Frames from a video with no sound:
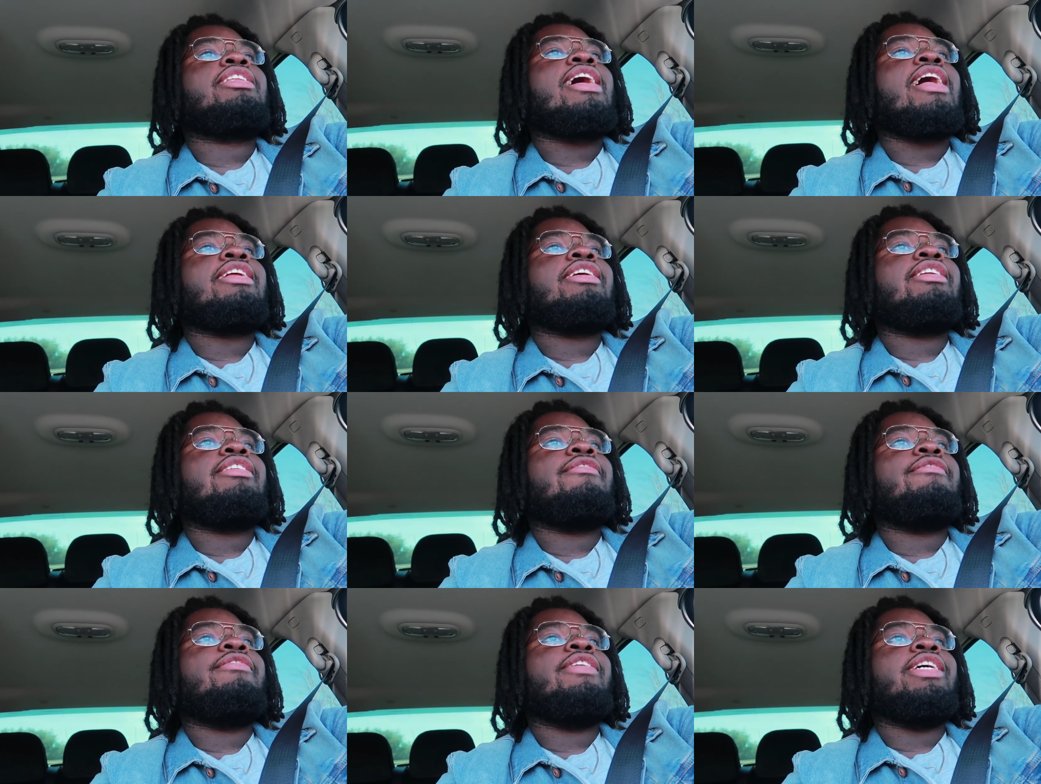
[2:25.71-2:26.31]
a lot
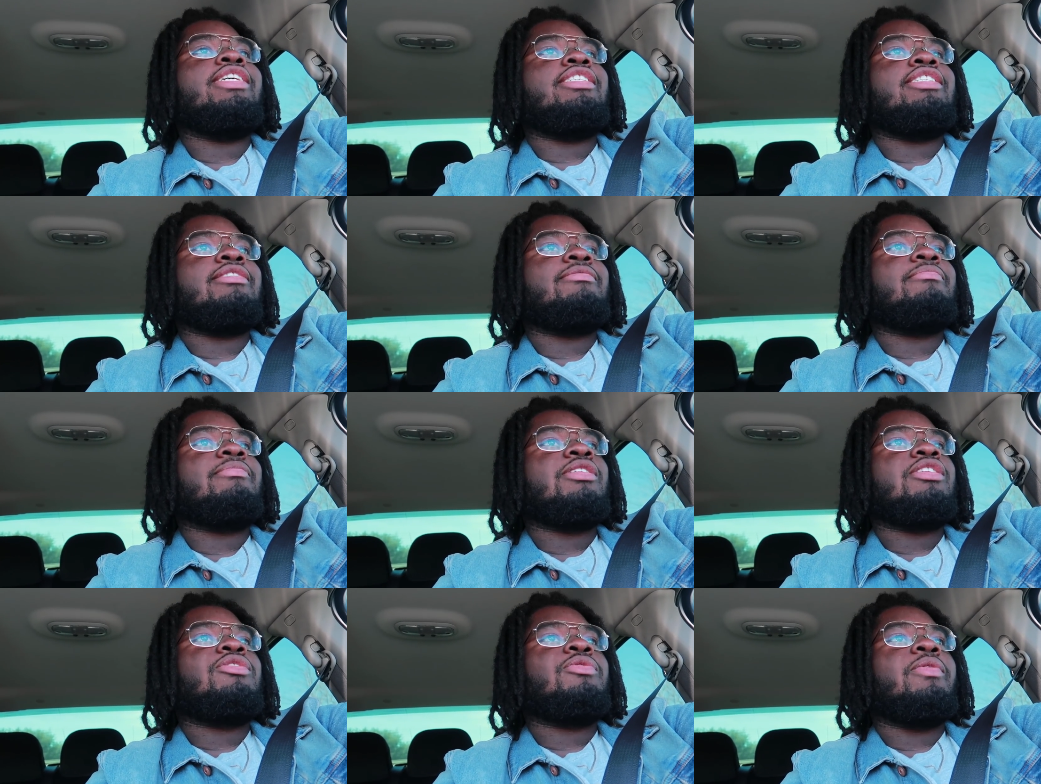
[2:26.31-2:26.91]
of
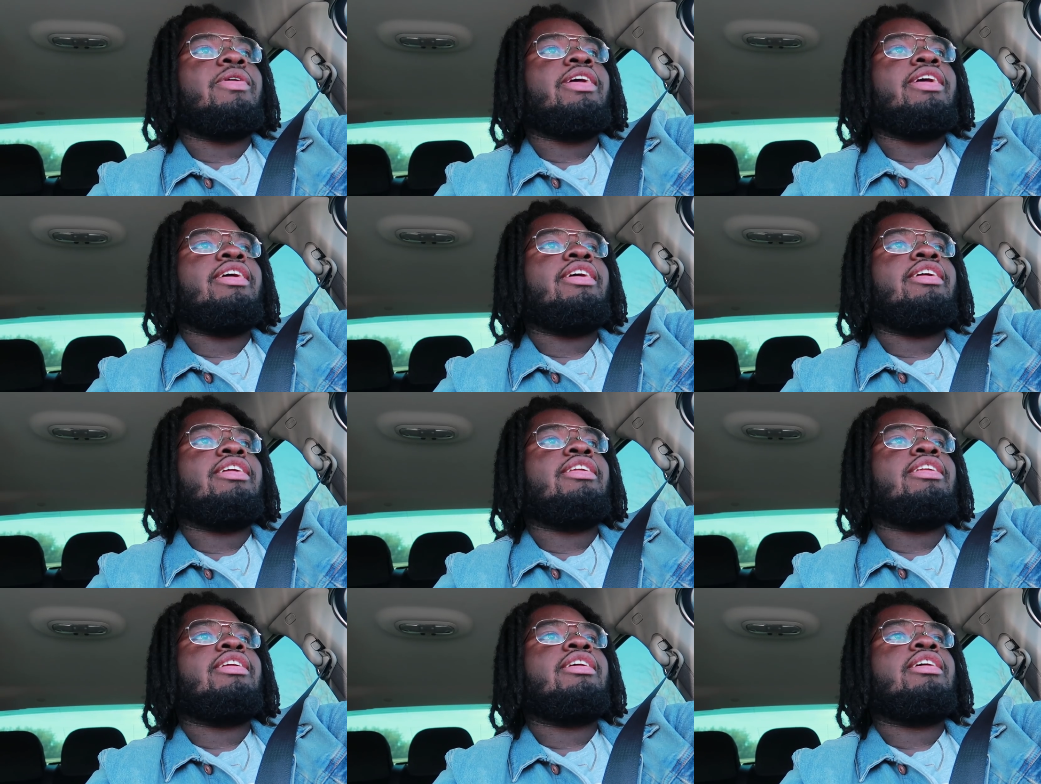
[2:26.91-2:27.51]
division
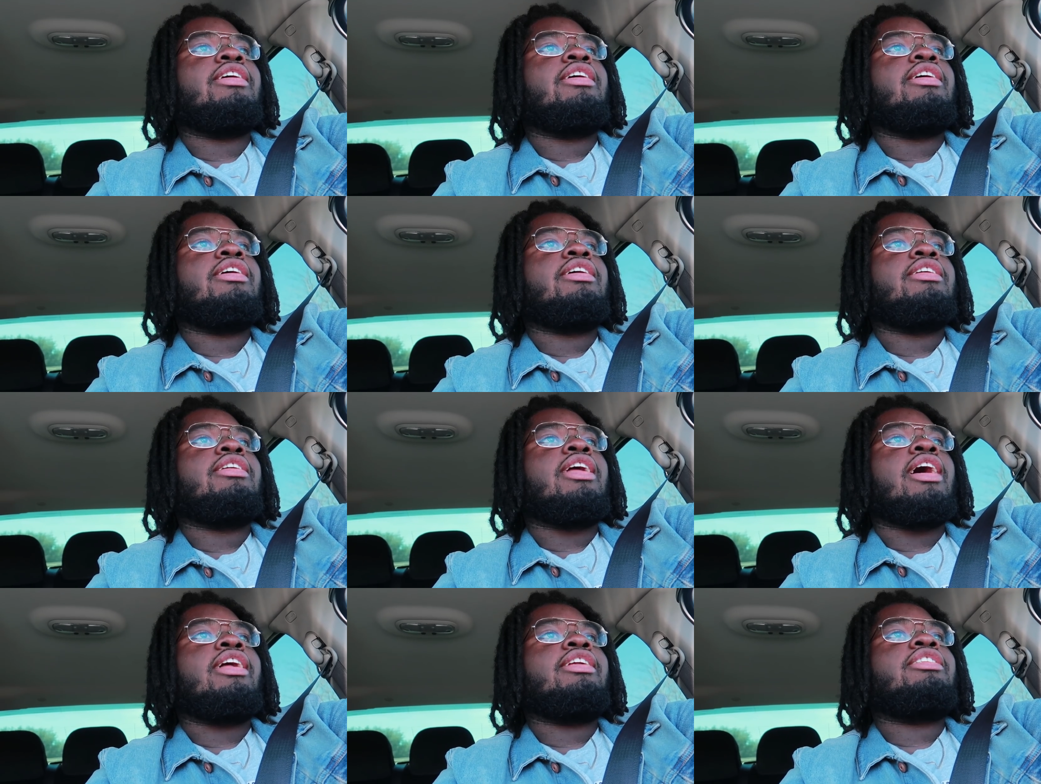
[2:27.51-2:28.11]
between
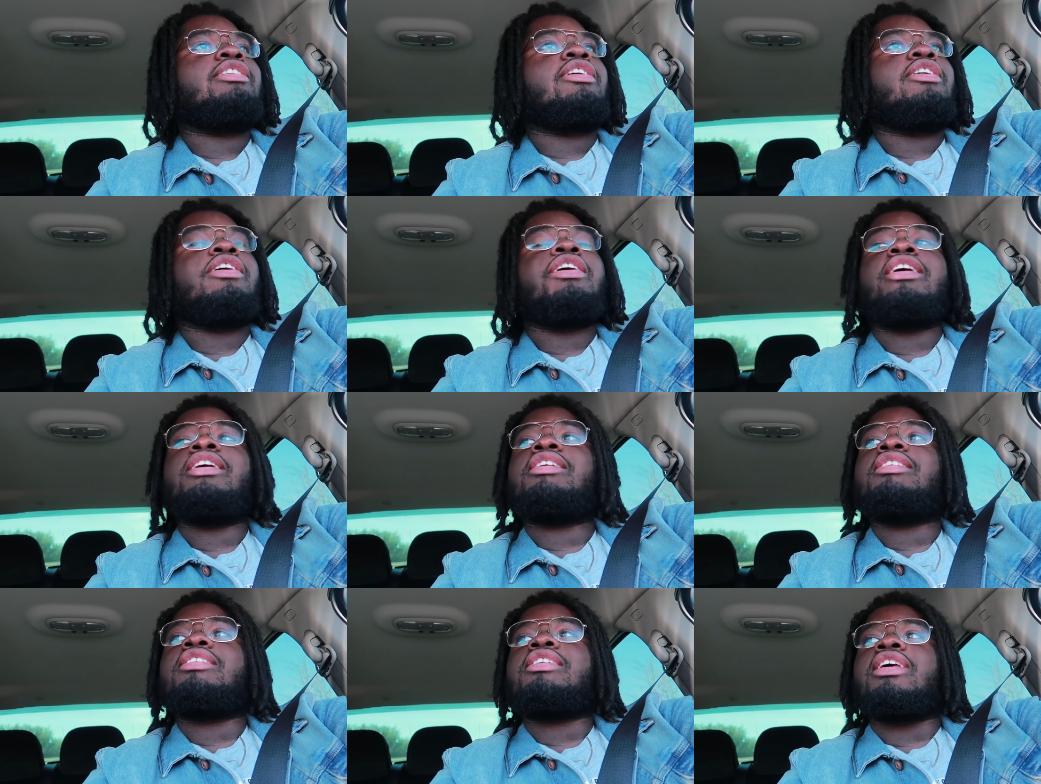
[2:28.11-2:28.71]

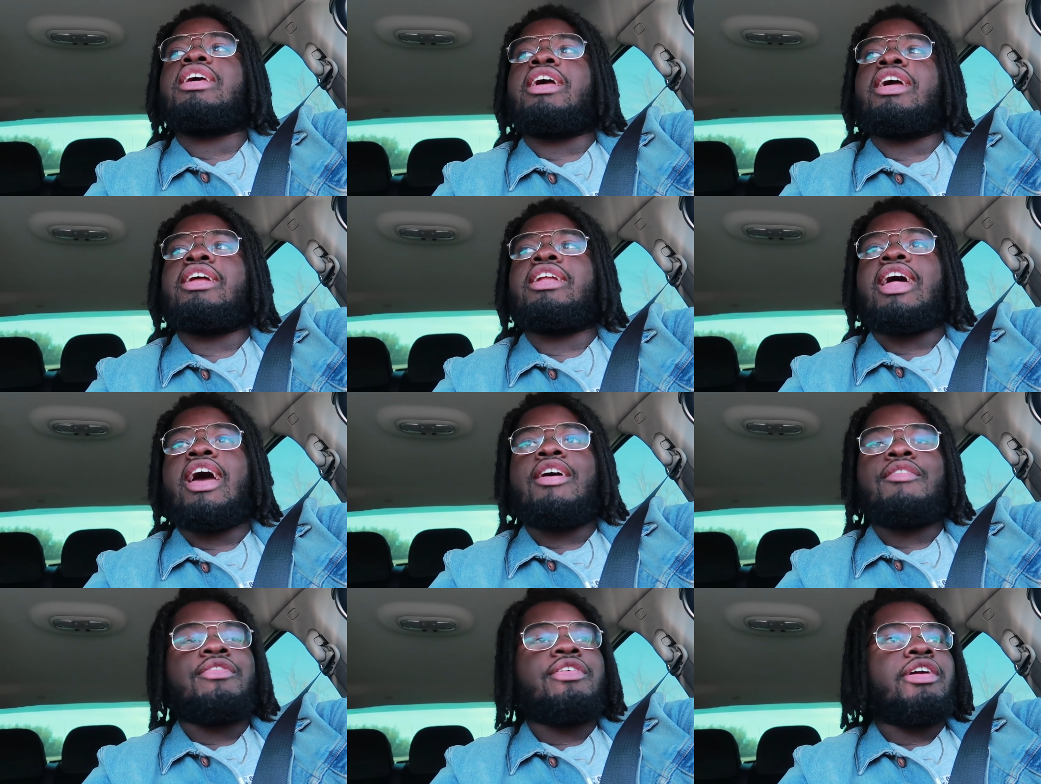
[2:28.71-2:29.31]
Nigerians
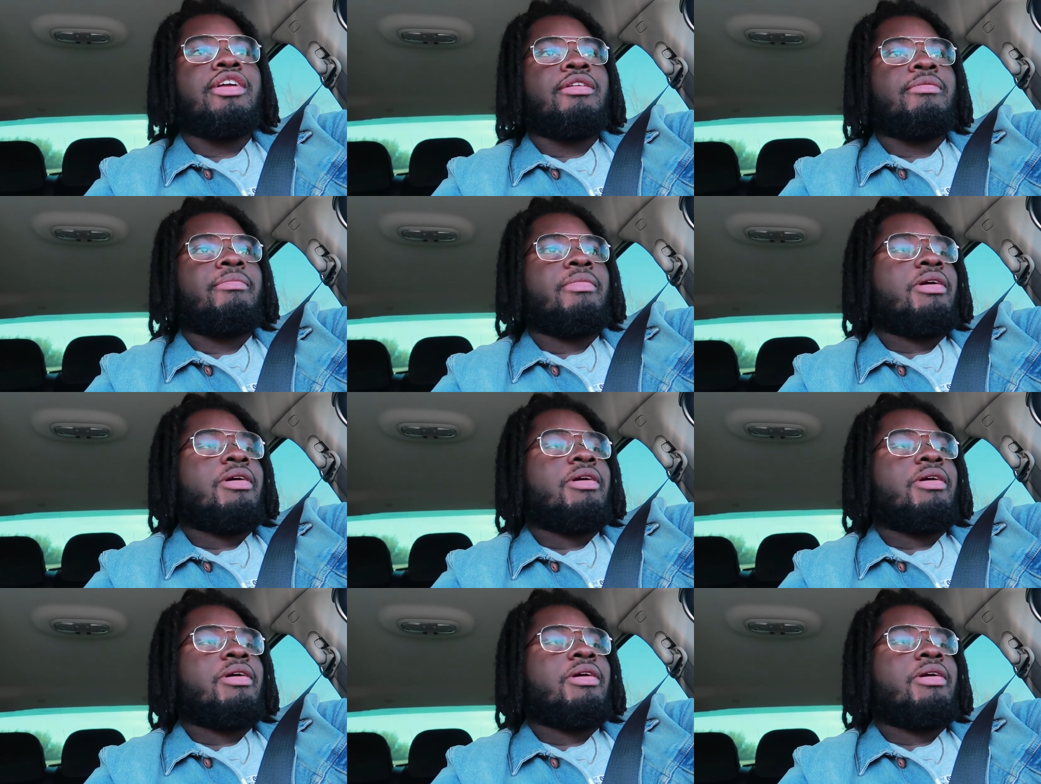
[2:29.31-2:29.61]
and African